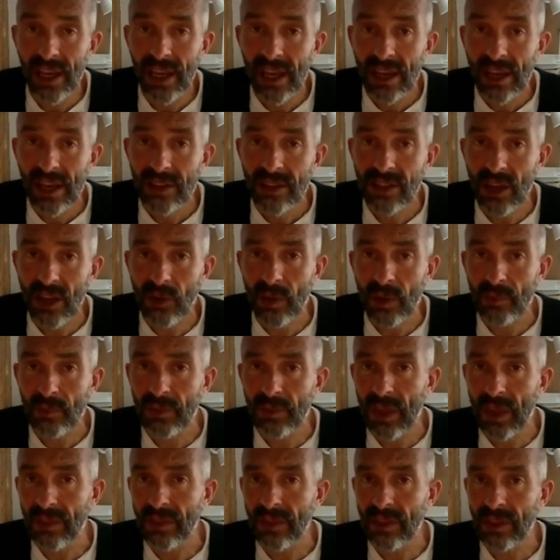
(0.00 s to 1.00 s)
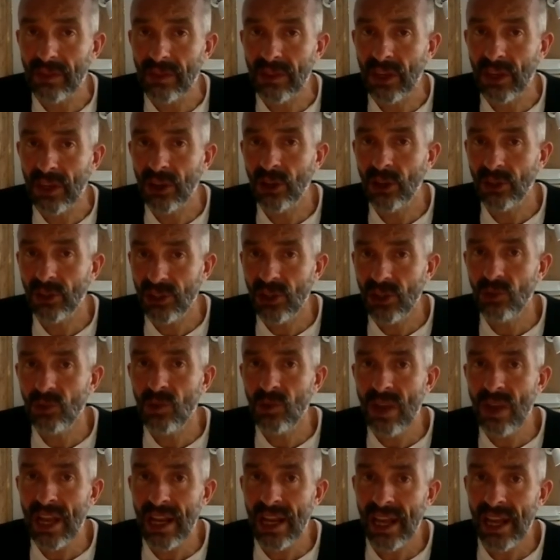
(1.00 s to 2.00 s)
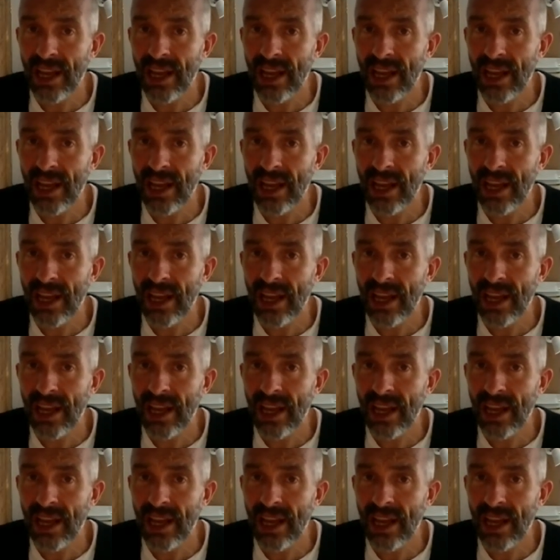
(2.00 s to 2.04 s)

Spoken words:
So the culture really has